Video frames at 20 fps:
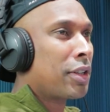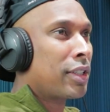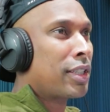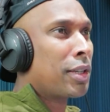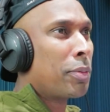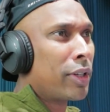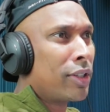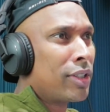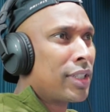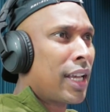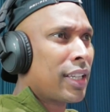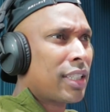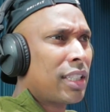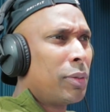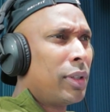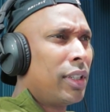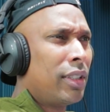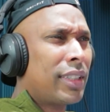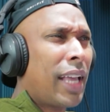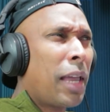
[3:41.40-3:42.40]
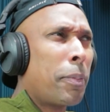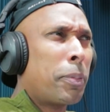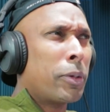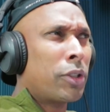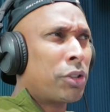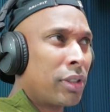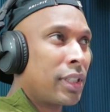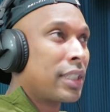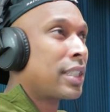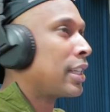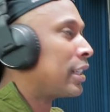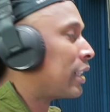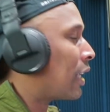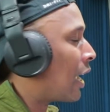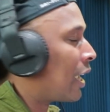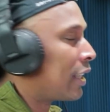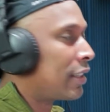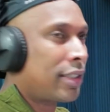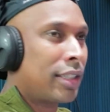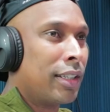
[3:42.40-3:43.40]
Because somebody was asking me, "Hey, Patrice." I said,
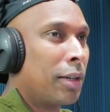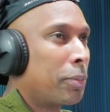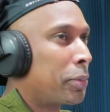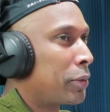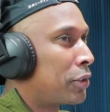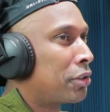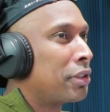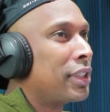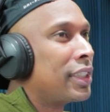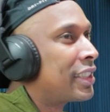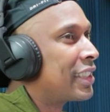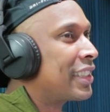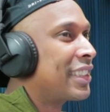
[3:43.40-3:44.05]
"Nah, it's not Patrice.